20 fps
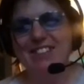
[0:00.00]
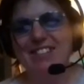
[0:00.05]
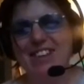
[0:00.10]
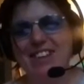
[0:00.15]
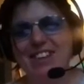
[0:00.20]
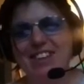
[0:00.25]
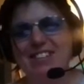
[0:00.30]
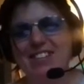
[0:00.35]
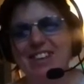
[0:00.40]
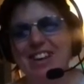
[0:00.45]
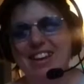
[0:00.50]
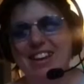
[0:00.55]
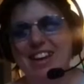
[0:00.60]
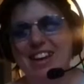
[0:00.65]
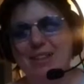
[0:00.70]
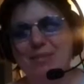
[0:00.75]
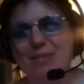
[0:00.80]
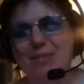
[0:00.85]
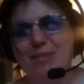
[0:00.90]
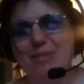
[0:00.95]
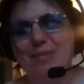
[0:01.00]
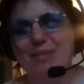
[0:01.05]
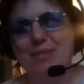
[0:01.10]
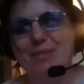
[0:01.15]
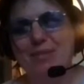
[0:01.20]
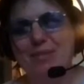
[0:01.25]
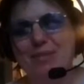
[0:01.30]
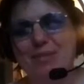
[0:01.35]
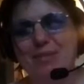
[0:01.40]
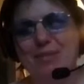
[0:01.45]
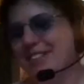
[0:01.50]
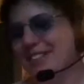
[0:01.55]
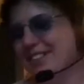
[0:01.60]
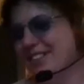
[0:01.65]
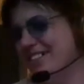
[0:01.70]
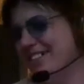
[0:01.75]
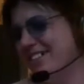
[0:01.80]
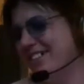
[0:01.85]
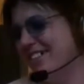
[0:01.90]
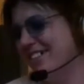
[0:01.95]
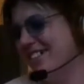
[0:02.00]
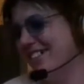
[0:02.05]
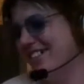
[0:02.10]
I got my Christmas present.